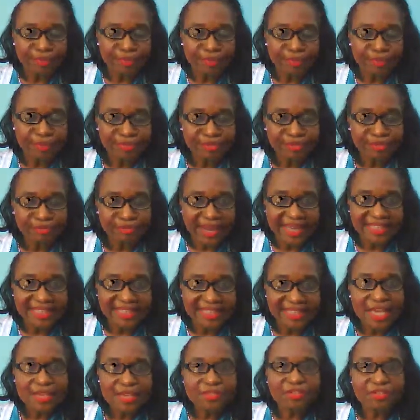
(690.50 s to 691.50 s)
beds
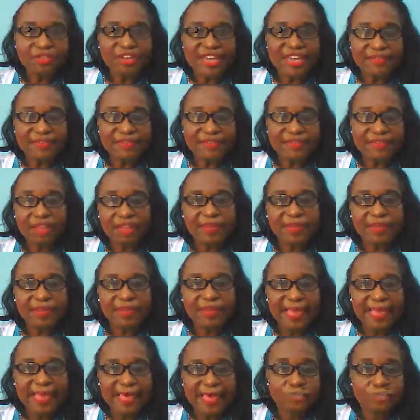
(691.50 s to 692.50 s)
or more,
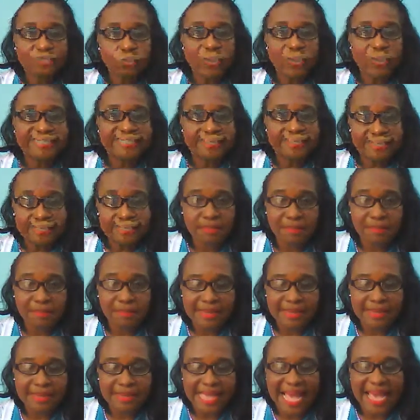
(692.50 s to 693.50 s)
right? So if the
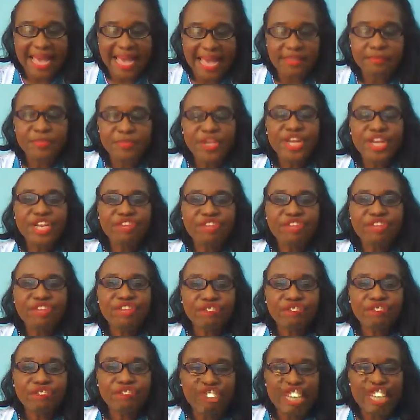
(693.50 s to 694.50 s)
hospital has
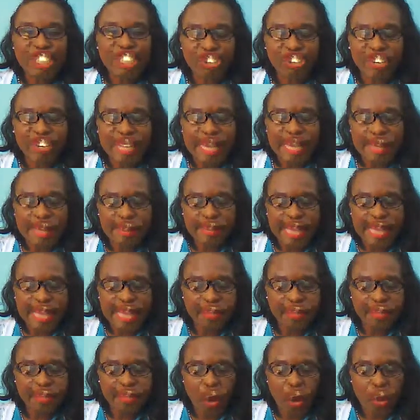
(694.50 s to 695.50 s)
26 beds, guys,
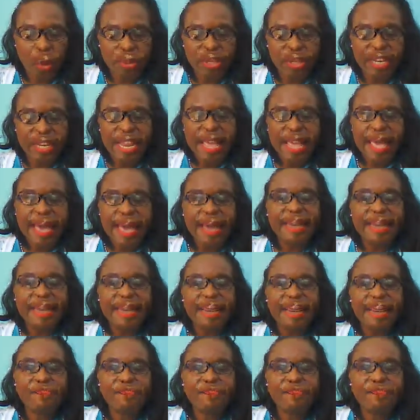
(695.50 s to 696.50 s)
registration
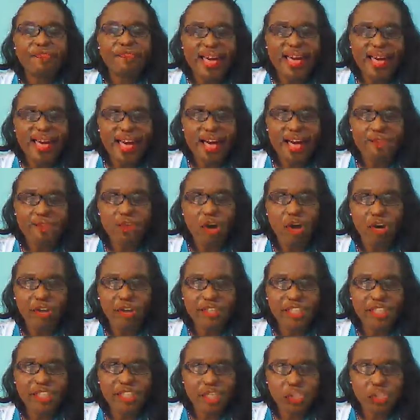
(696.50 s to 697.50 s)
is 10,000,
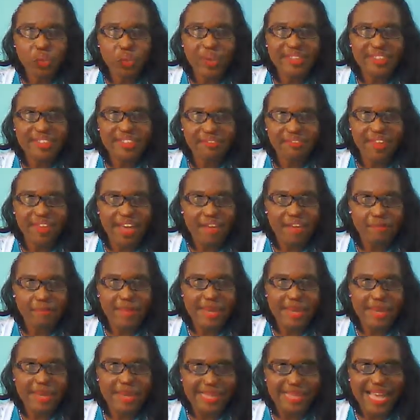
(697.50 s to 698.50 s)
and if they
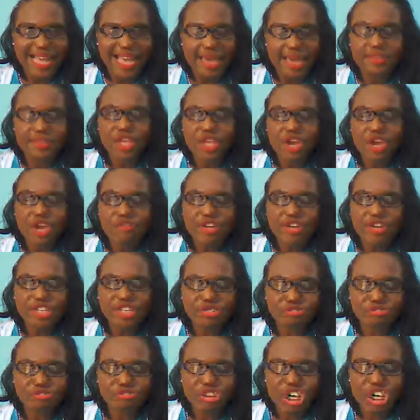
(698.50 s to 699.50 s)
have under
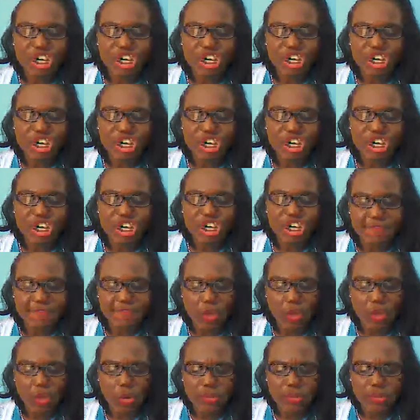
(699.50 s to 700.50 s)
25 beds, guys,
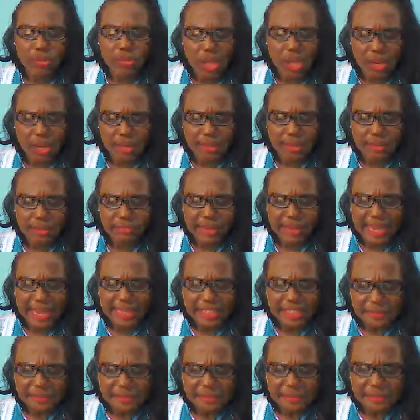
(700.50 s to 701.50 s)
registration is
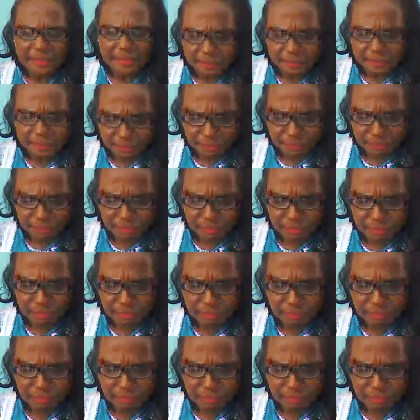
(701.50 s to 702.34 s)
$5,000, right?